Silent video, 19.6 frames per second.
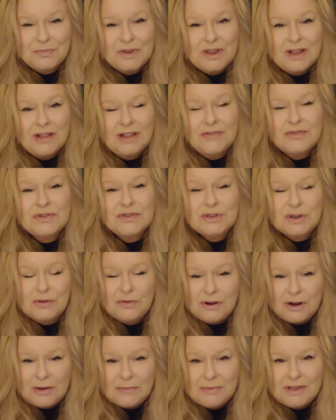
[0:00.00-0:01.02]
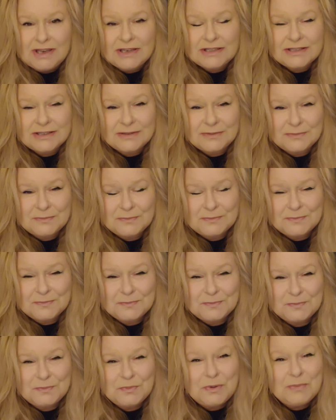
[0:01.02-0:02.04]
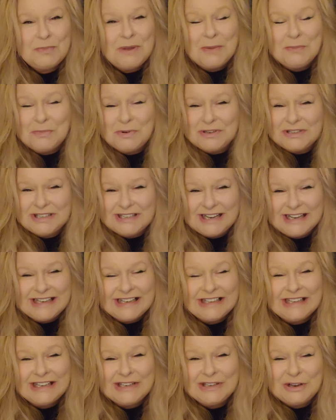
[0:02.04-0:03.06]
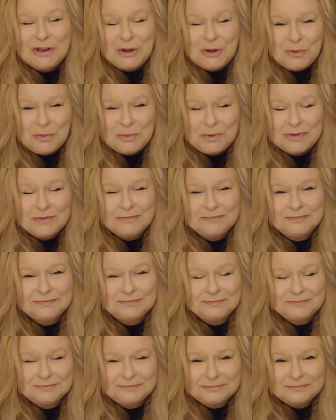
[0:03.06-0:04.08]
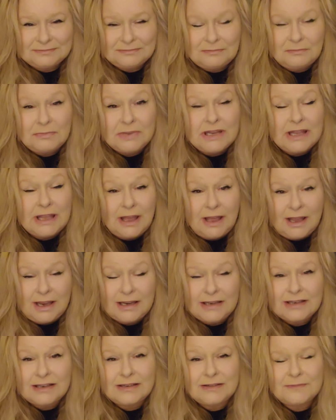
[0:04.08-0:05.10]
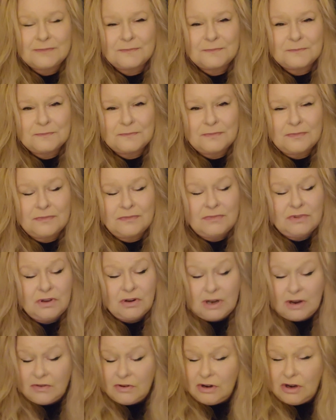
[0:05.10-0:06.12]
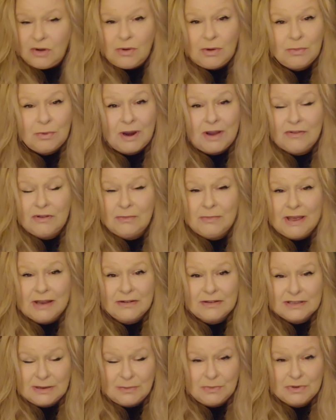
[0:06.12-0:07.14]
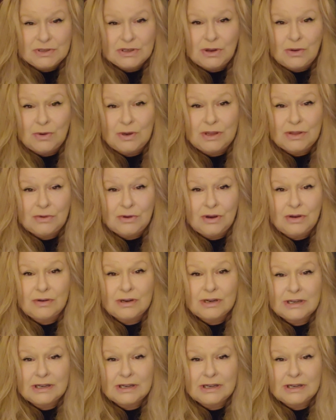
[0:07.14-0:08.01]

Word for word: I love you so very much. Remember today to lend hope. Be kind. You never know what private battle someone's going through.